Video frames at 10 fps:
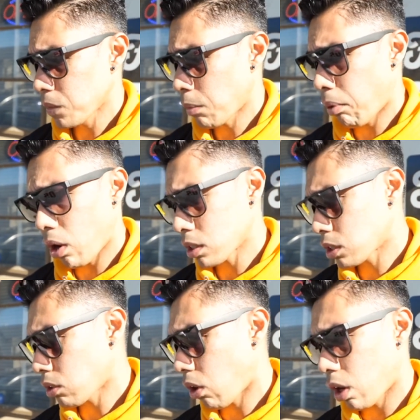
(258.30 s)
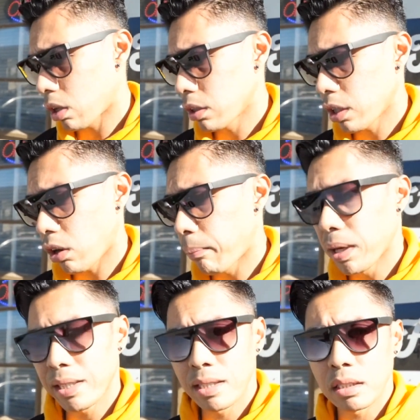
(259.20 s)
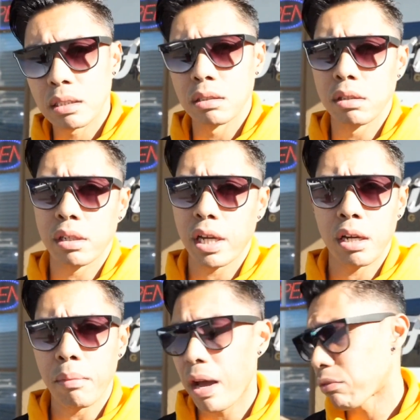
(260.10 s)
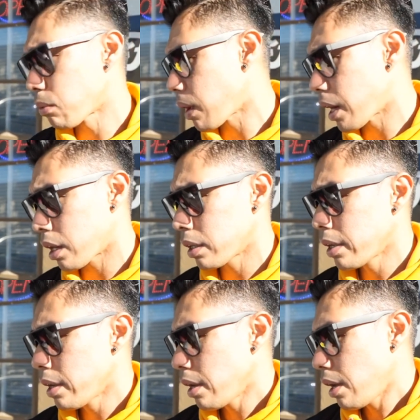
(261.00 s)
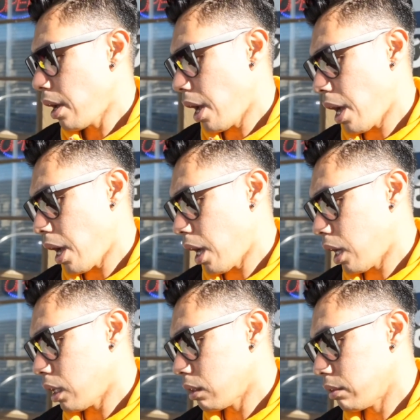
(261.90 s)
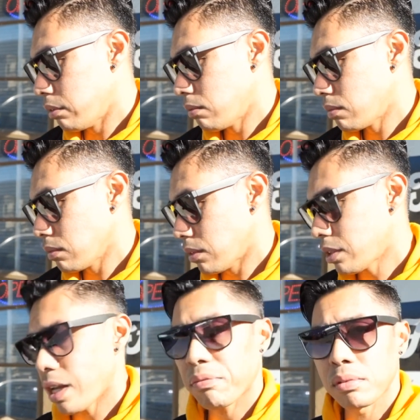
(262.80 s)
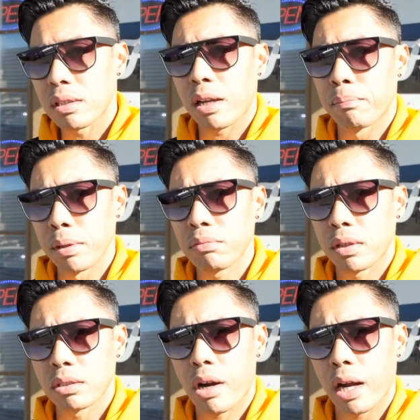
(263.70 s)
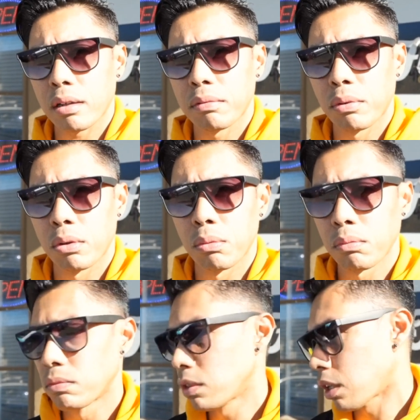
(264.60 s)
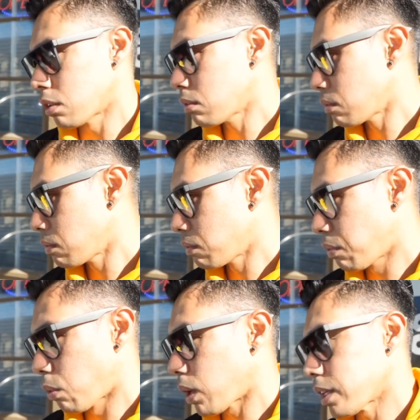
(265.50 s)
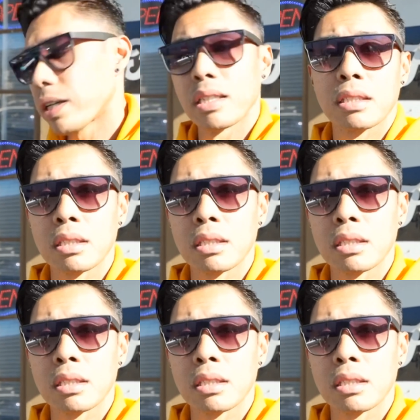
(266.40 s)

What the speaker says: Parts are abundant. You can get them everywhere, and they're definitely built for the track, for what it is.